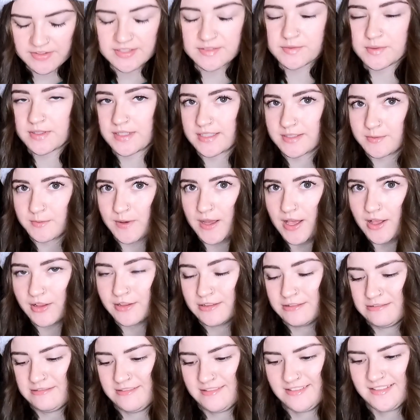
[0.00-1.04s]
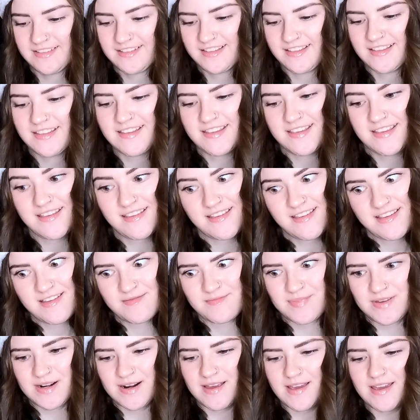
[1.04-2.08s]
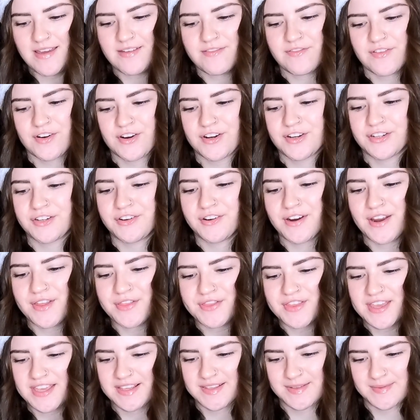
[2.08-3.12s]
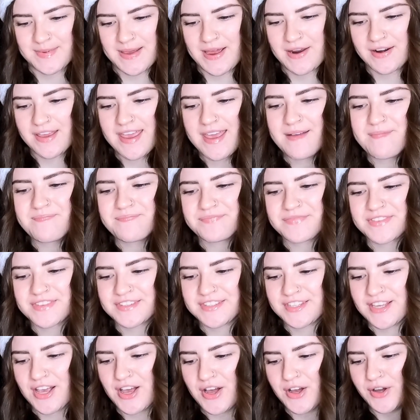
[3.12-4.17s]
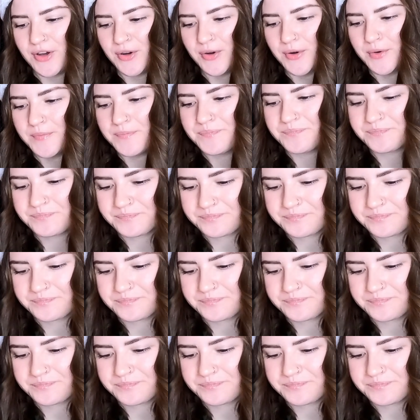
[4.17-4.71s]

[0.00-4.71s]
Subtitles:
this one as well, but I've heard great things about it. So